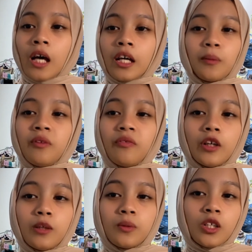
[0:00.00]
Common
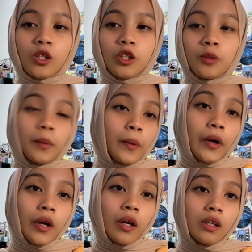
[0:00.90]
verbs include
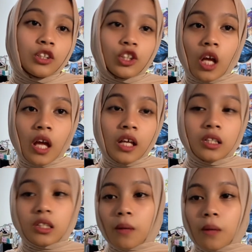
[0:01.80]
prepare, check,
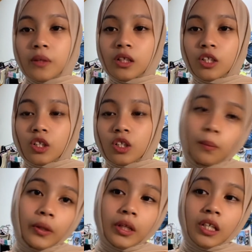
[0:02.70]
submit,
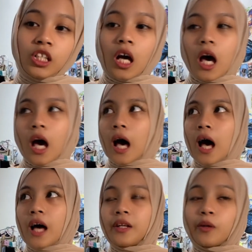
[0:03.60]
complete,
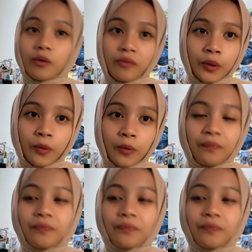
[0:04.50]
and review.